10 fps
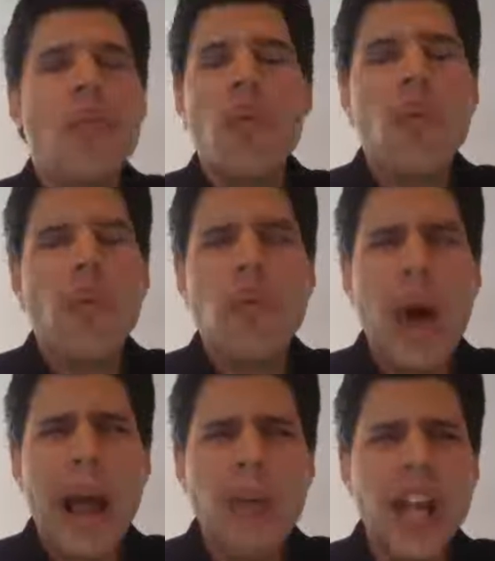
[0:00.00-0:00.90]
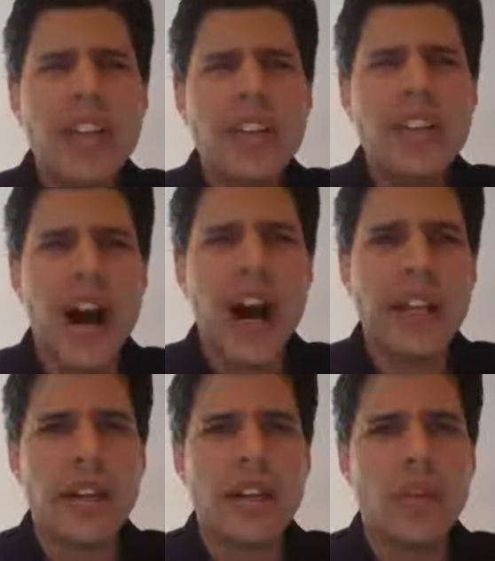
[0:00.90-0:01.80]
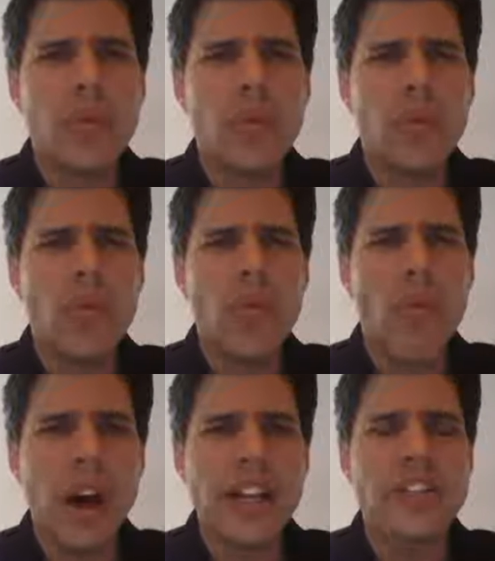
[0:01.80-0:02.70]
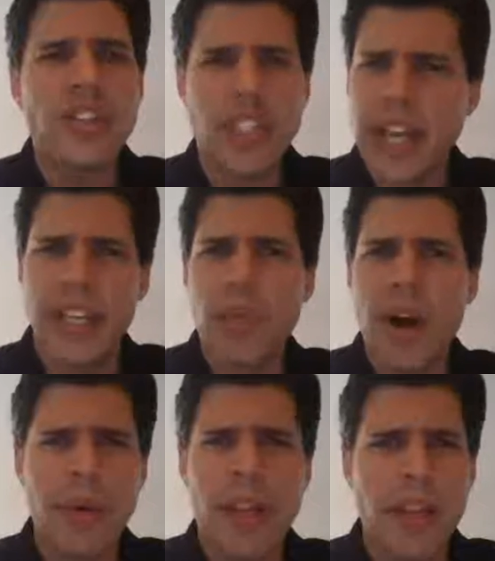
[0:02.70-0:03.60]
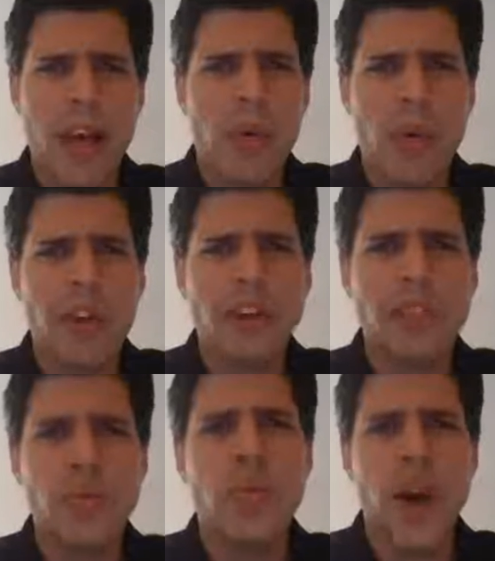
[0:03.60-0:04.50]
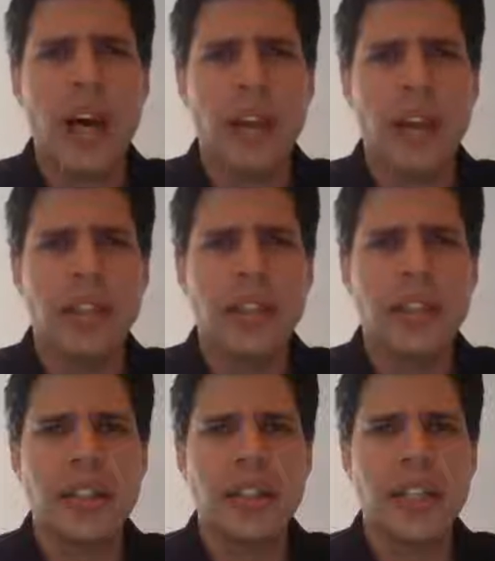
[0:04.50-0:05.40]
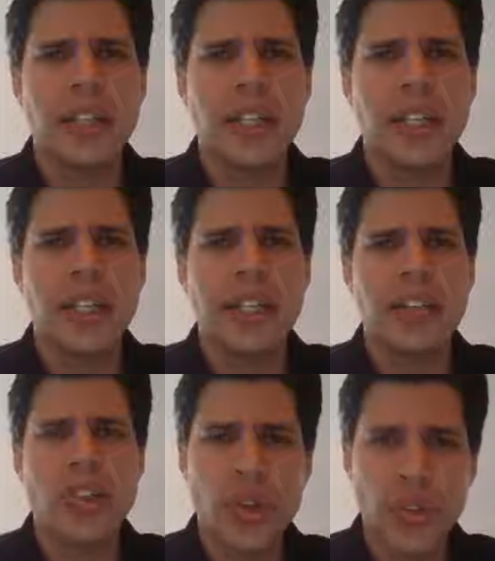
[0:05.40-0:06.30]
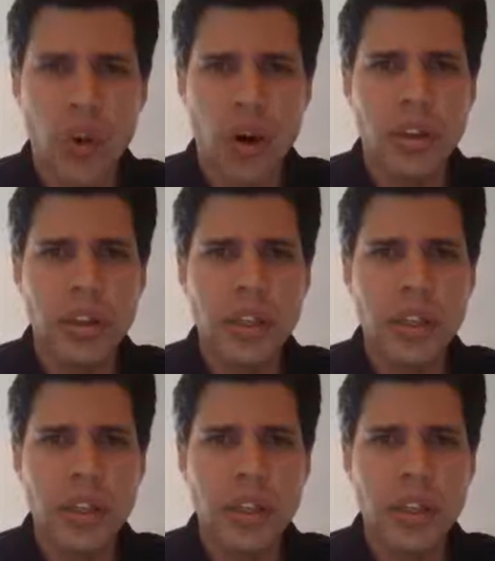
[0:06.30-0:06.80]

Why would I not want to study? Why would I not want to do well in school?